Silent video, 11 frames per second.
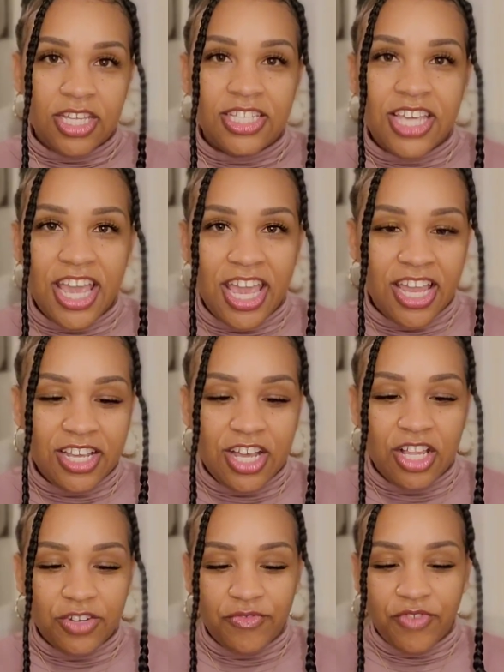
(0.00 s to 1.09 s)
Tan
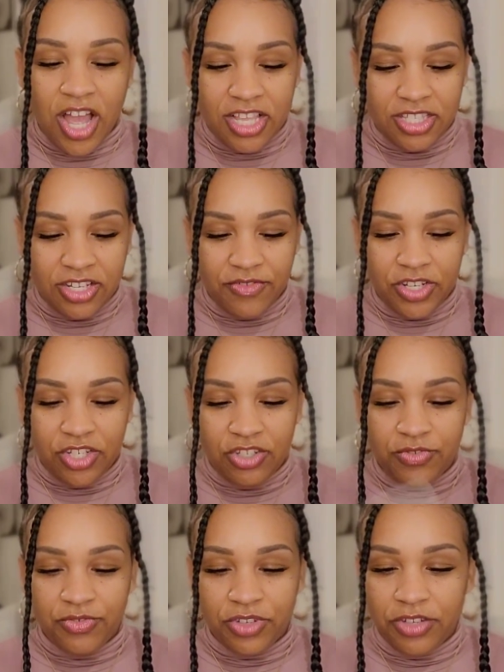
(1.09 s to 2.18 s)
color visor, which is
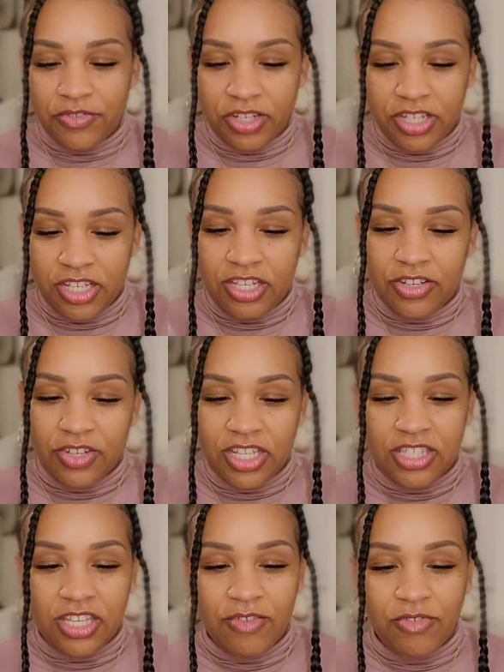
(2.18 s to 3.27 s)
really, really cute. Let's
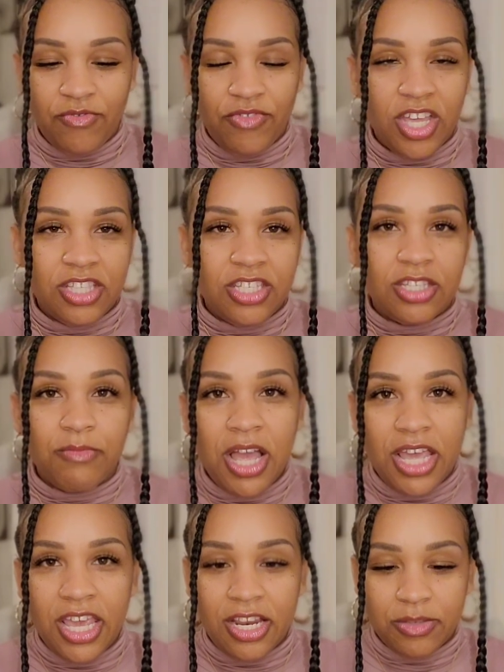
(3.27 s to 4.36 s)
see if it fits, because my
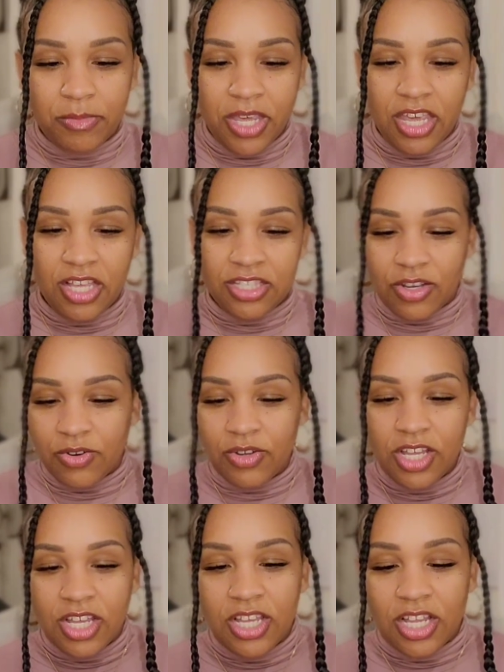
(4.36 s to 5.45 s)
head is big, so
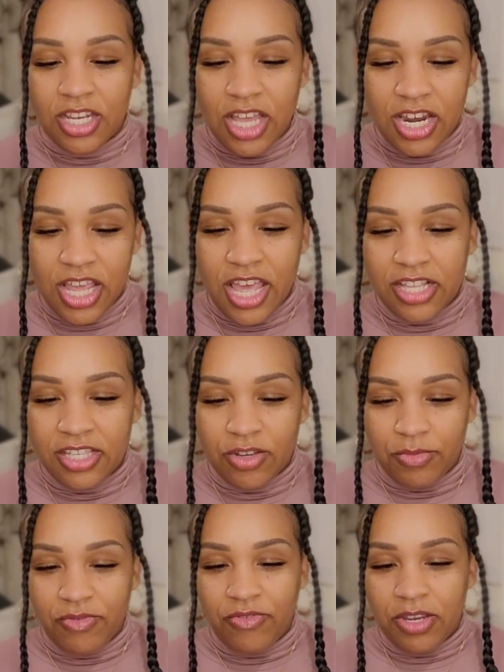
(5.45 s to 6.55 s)
a lot of hats
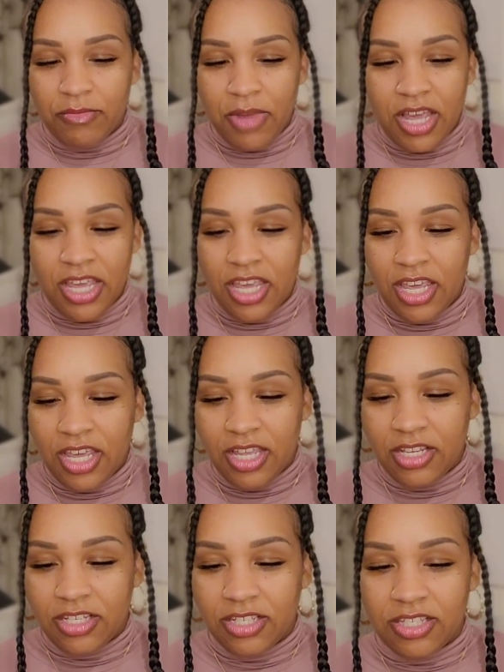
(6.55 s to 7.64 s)
don't be fitting my head.
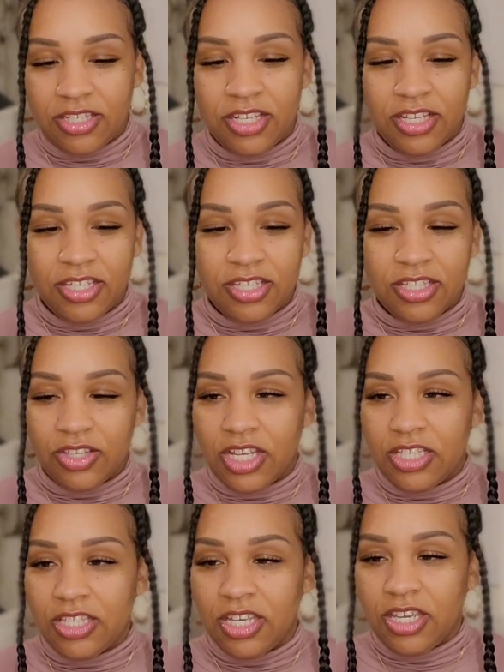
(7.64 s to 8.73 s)
So
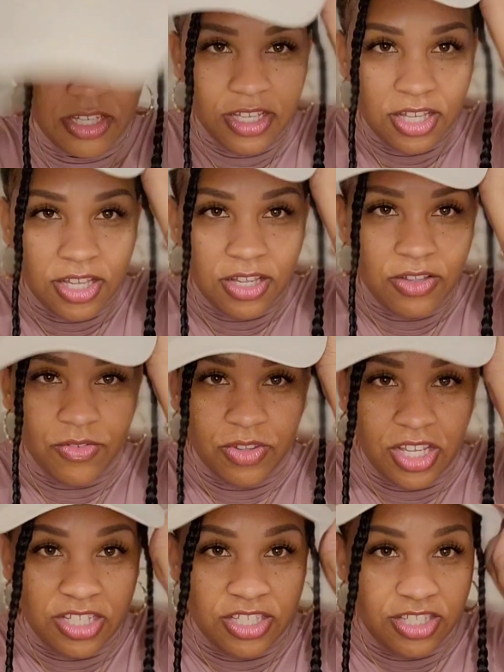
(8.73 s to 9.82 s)
let's see, well,
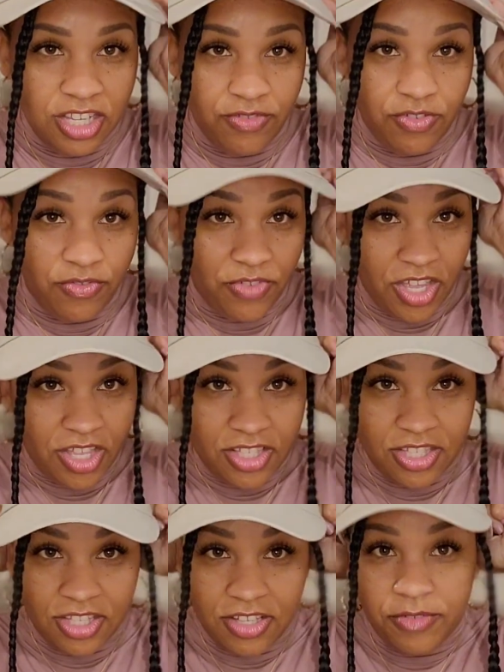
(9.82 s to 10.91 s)
let's see if it fits.